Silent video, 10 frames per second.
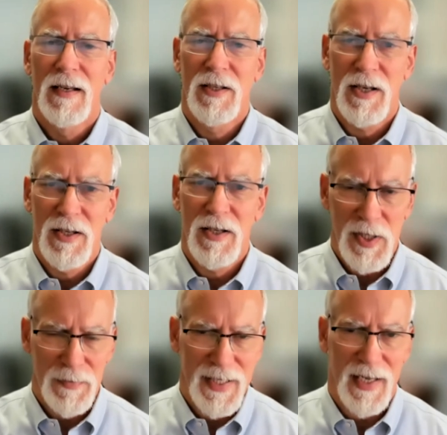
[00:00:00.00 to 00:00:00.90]
to
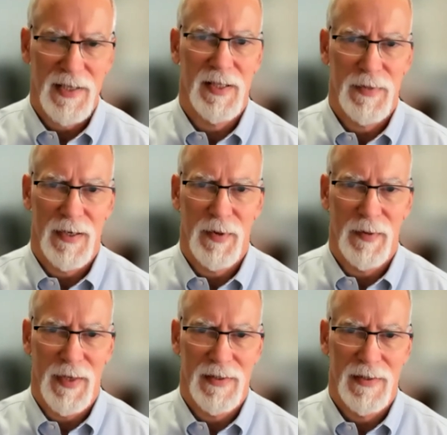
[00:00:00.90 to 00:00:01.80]
use potassium
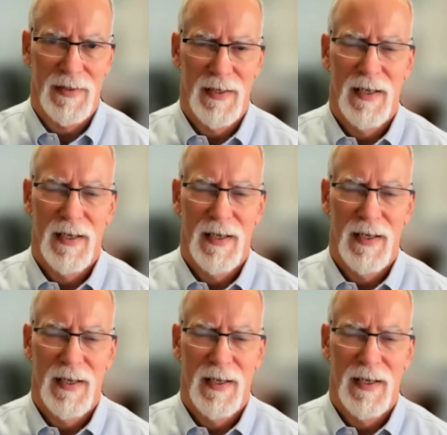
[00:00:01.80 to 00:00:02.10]
supplements